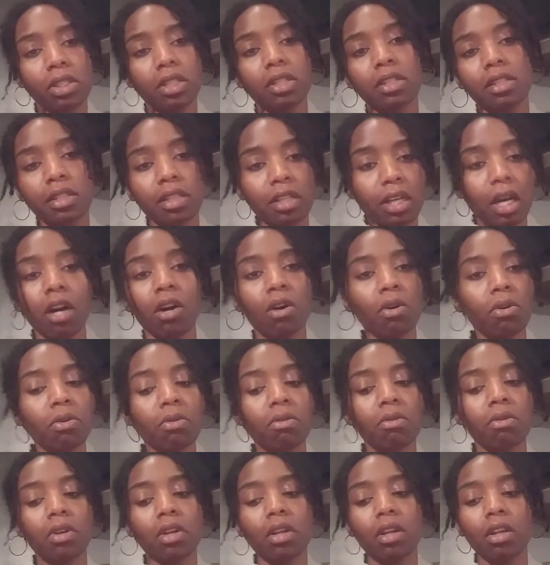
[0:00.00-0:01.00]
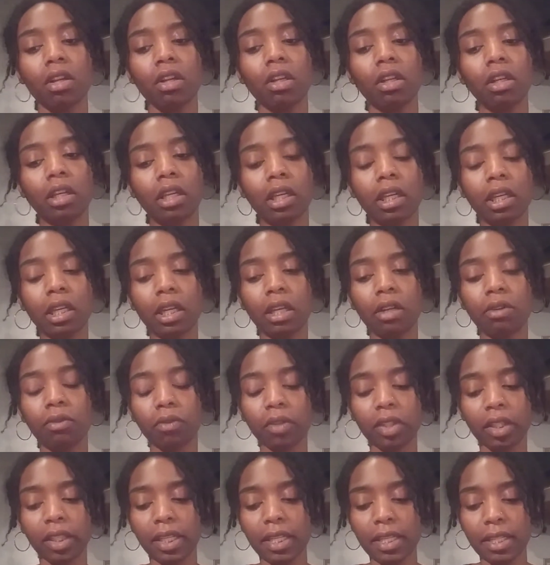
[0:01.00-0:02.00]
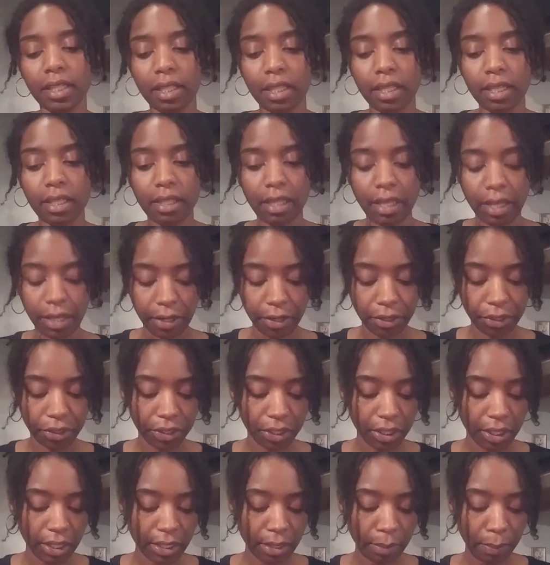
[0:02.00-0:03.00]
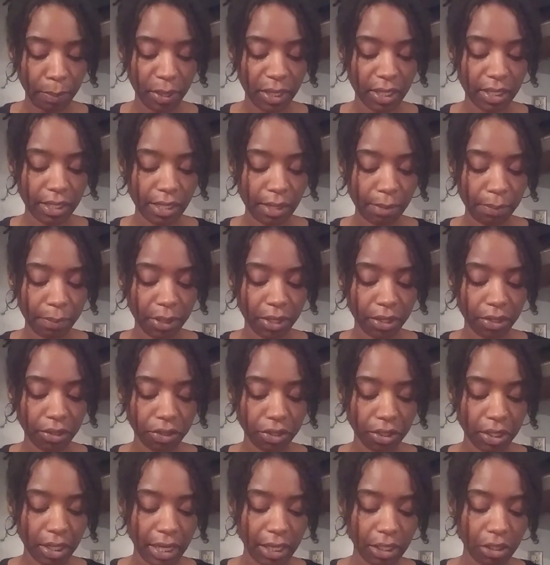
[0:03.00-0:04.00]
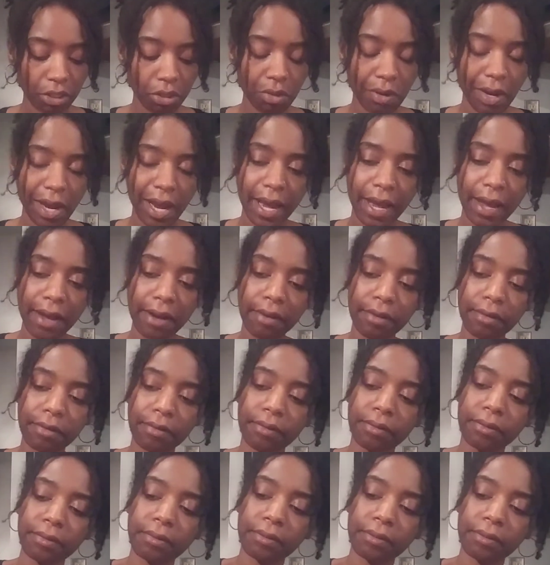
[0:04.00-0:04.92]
just go and release this energy, this pent up energy that you have.